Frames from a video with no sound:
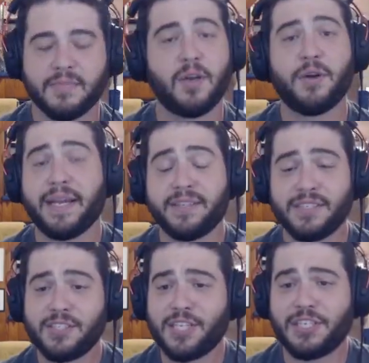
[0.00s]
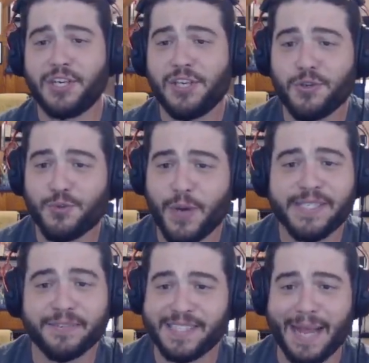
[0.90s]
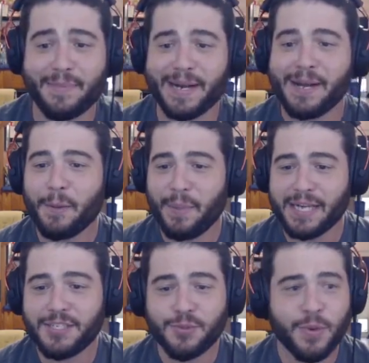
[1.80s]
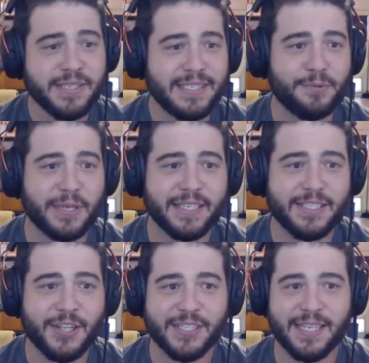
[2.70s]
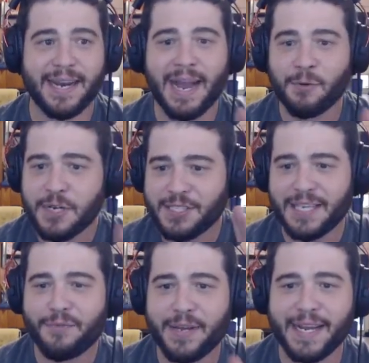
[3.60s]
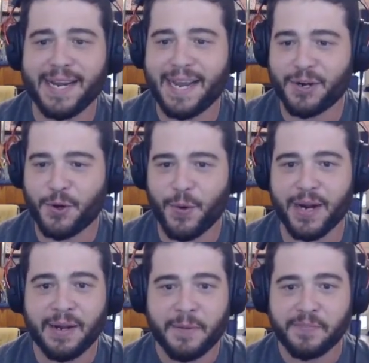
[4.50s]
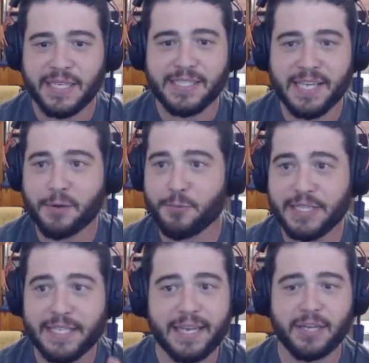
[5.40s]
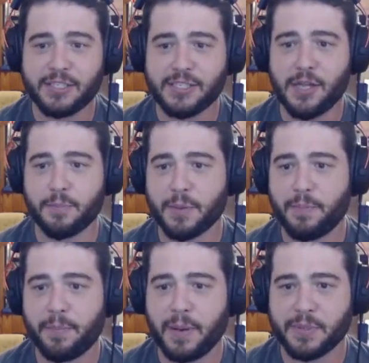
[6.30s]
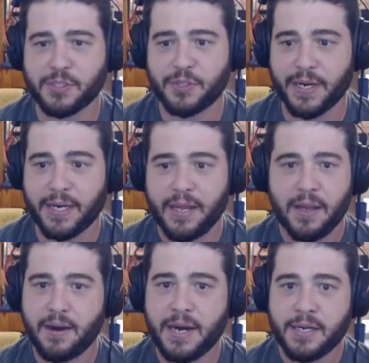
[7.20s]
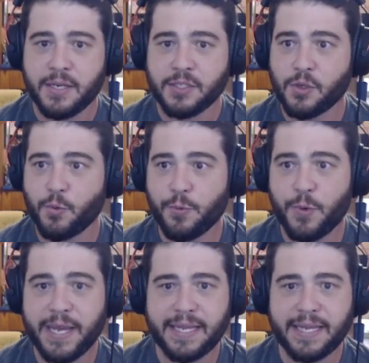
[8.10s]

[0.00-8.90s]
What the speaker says: Okay, this is such a huge waste of stamina. But I just want to see what this looks like. I want to see if we can get a crit and see a ridiculous number pop up on screen. Alright, so we weaken